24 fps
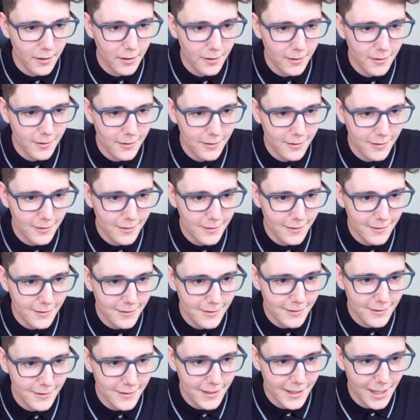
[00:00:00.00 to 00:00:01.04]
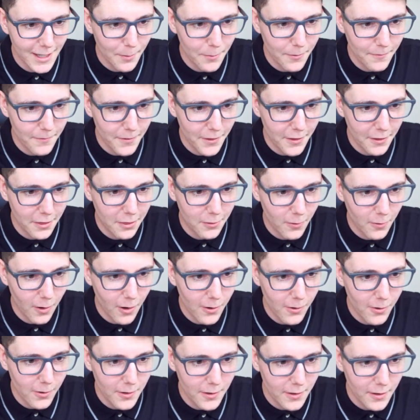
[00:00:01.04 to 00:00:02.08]
Oh, coming for the
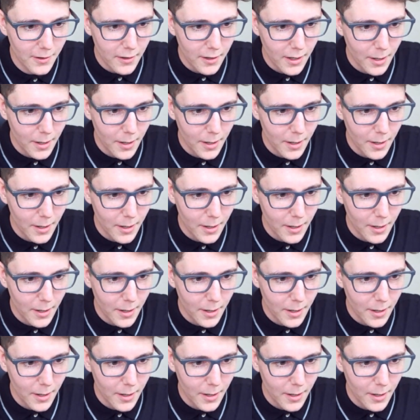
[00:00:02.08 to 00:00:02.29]
throne.